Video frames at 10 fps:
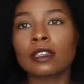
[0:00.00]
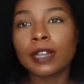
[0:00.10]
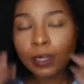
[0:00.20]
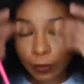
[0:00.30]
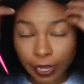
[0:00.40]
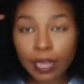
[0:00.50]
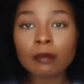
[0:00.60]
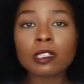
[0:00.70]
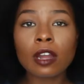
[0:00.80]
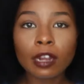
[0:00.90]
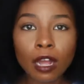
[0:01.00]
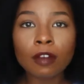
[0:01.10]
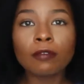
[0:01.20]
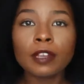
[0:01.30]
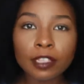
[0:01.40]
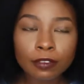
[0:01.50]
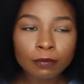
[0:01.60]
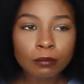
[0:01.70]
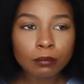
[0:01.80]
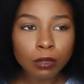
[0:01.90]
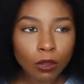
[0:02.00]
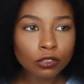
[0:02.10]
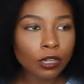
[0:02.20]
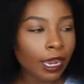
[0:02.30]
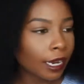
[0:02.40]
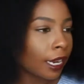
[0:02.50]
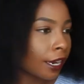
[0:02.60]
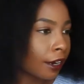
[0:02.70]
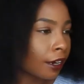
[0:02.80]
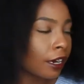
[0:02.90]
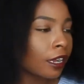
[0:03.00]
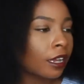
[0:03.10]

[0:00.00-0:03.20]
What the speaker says: So anyway, I'm starting off with blow dried hair.